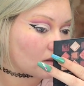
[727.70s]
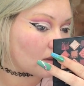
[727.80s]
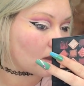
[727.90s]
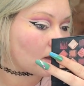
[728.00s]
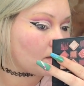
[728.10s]
Like
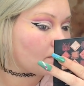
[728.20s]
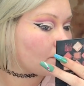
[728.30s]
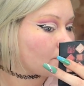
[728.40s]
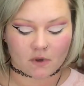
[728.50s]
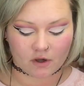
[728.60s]
that.
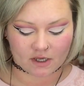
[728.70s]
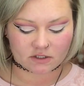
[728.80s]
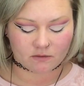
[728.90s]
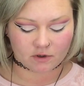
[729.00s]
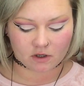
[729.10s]
Okay,
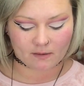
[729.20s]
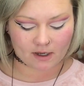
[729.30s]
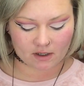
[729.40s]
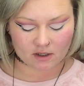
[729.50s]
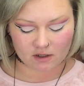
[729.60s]
so I'm going to go
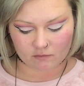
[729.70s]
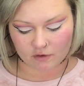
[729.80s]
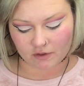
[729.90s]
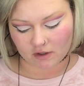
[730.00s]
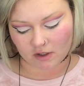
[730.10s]
back in
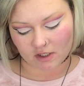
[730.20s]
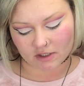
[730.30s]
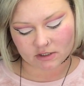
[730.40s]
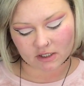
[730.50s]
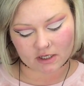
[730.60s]
with the
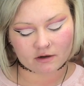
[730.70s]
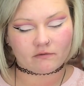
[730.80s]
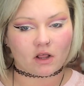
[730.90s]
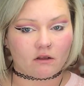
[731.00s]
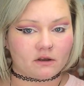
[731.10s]
NYX Land
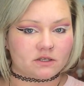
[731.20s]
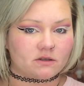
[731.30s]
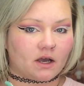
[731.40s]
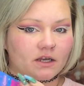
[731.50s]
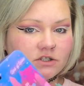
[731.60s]
of Lollies
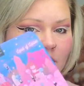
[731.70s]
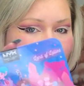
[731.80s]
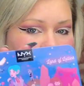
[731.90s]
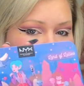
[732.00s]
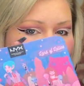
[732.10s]

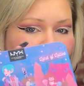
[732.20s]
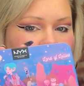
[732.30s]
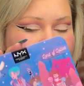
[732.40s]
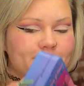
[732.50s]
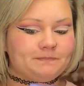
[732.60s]
eyeshadow
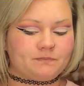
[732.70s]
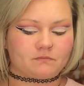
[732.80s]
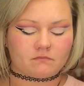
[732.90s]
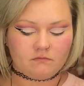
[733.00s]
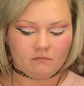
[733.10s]
palette.
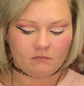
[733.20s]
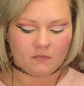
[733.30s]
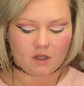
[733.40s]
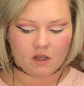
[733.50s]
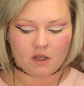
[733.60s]

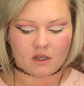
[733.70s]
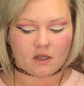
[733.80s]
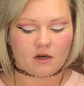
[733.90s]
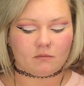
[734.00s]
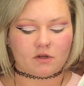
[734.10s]

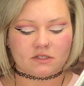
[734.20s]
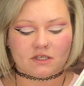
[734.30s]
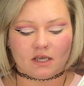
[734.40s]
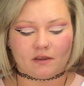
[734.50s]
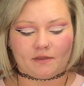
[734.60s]
And I'm going to
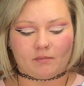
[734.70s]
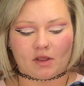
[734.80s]
take the